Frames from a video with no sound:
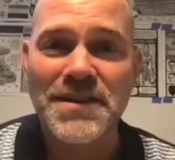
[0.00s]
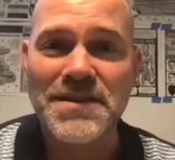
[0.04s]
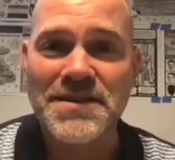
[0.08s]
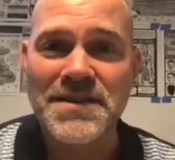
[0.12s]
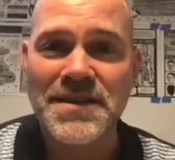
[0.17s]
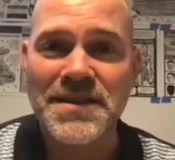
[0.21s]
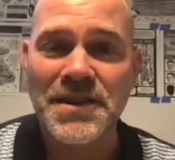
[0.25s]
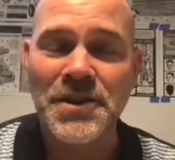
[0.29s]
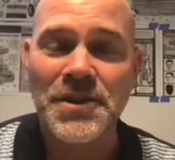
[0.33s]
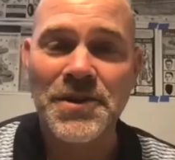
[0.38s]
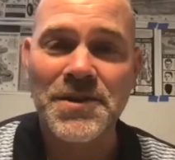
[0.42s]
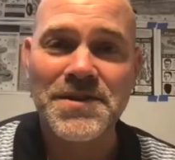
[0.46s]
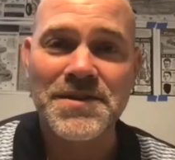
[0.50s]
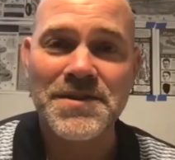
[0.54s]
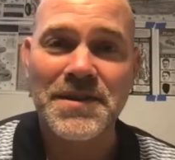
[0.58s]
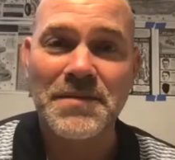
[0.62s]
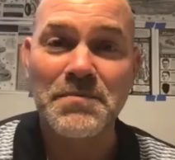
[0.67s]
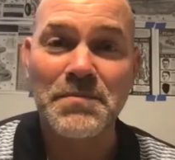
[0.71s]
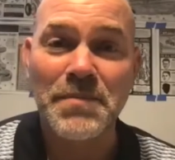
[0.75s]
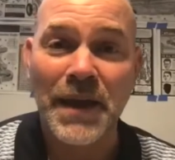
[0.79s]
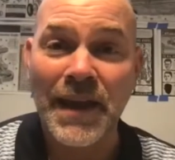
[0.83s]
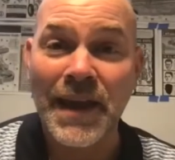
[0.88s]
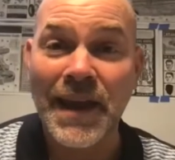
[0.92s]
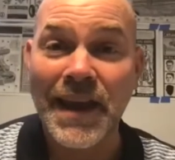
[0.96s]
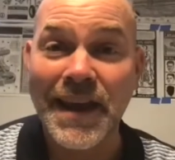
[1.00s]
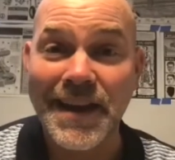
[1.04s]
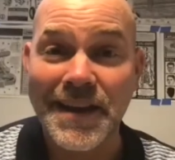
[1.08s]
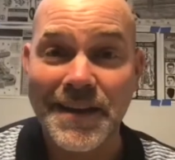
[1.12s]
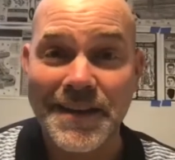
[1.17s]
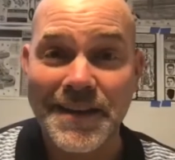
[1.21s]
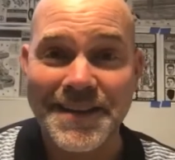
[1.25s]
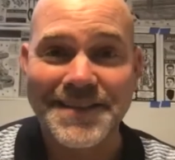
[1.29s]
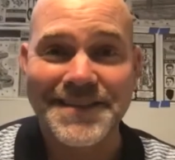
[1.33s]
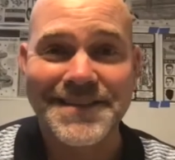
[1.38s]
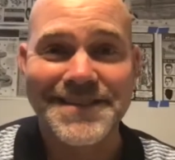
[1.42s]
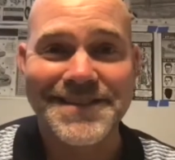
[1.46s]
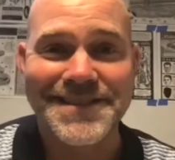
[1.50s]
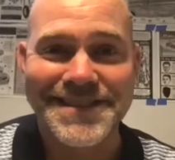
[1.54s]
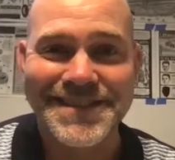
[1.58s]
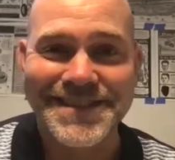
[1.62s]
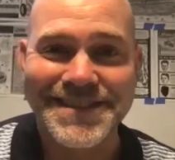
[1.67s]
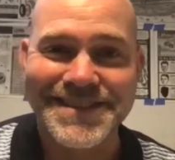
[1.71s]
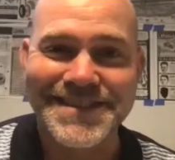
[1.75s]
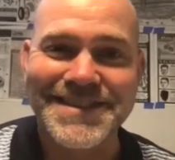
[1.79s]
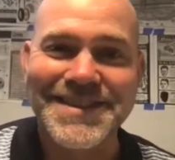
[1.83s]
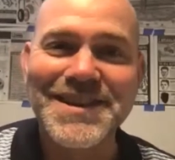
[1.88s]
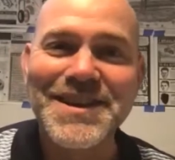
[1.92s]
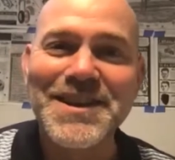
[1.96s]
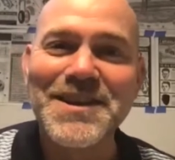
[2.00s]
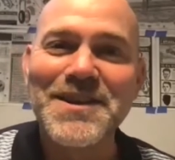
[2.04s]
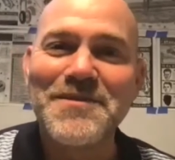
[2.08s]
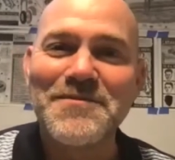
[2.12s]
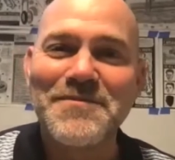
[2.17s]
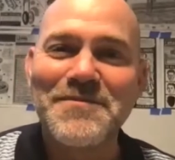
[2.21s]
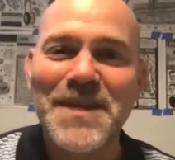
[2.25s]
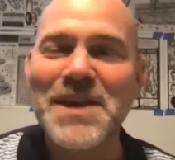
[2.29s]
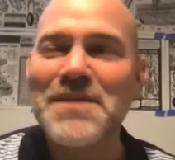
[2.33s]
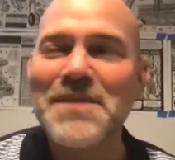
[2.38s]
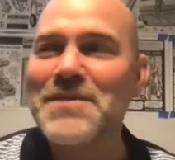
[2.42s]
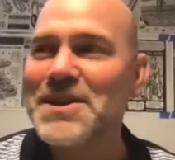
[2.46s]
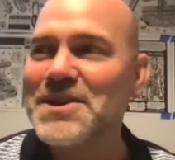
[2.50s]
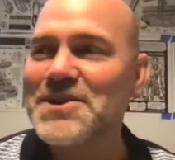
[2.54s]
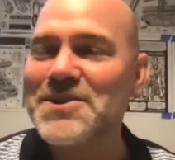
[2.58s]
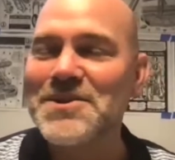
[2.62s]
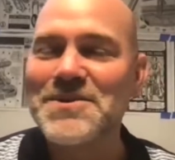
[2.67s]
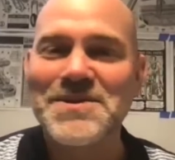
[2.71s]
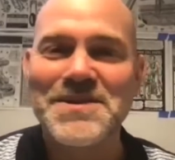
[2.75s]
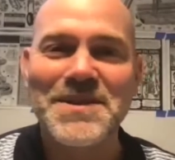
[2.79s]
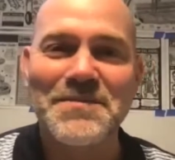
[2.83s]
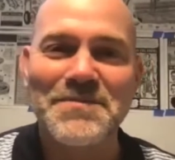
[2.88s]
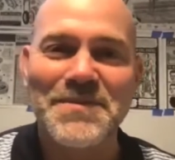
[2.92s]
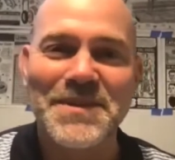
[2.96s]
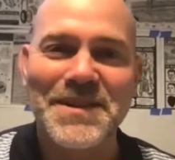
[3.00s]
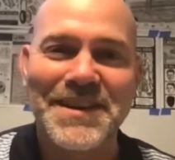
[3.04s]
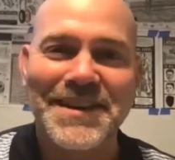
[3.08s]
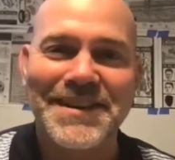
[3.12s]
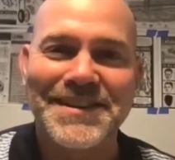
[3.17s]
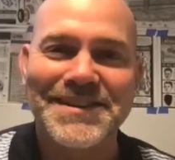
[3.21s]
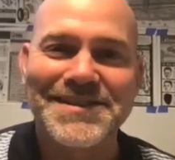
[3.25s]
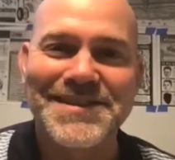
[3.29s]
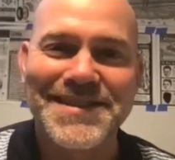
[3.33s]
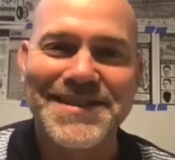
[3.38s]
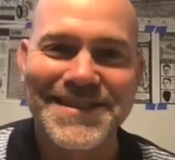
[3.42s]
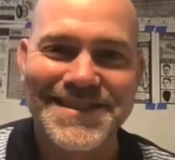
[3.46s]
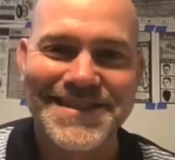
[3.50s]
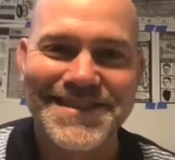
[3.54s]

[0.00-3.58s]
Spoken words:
and tears and pain, maybe do something else.